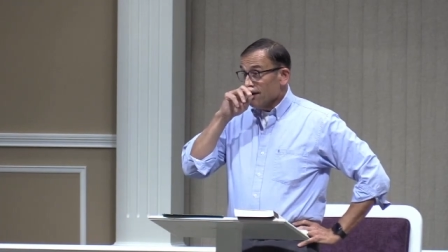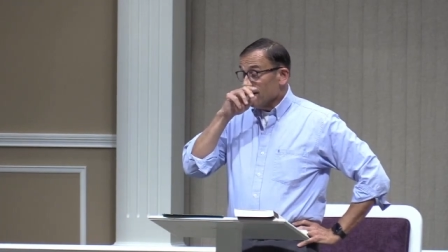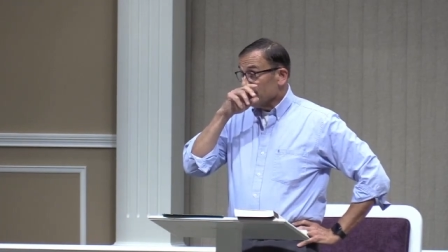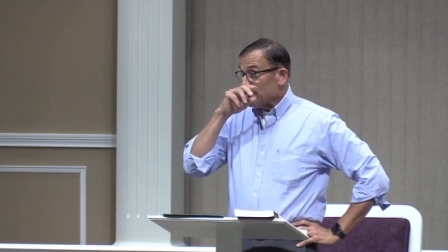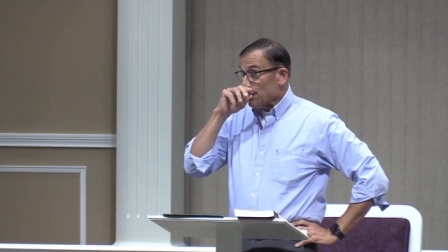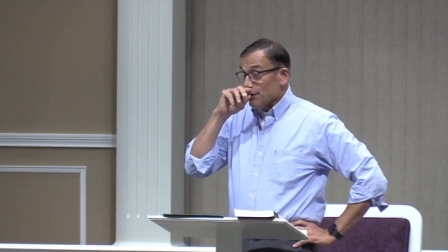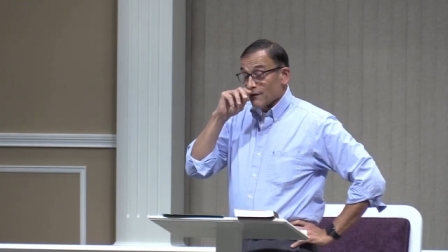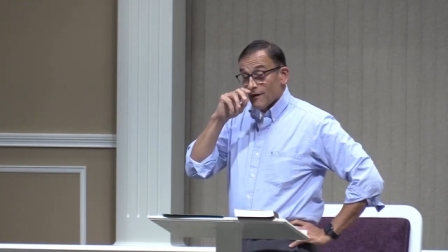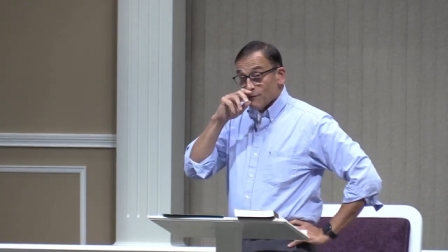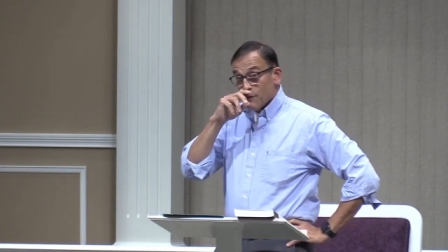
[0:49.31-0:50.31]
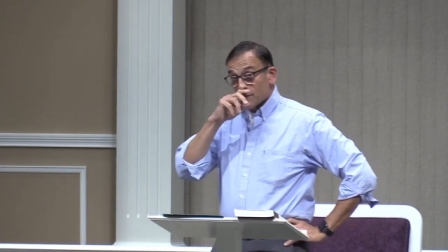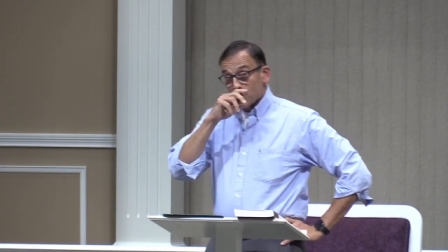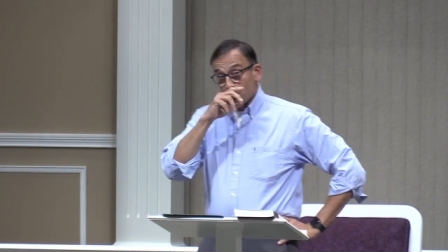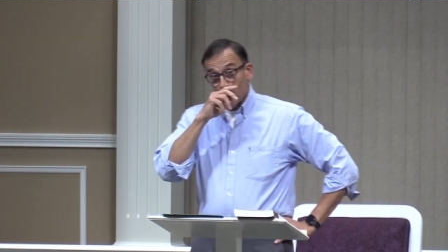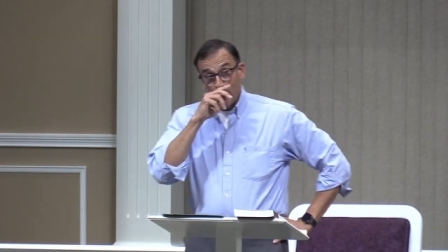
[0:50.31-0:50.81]
I'll tell you a quick
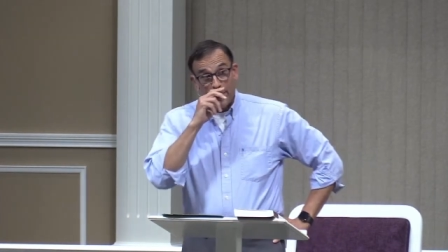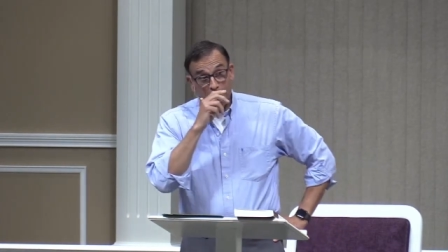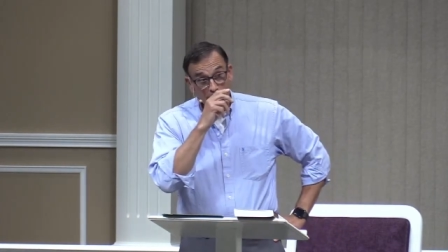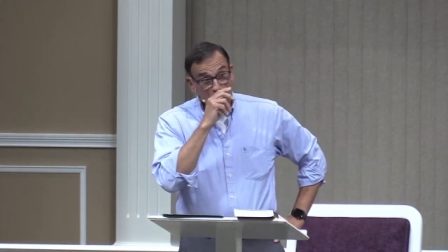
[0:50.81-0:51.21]
story.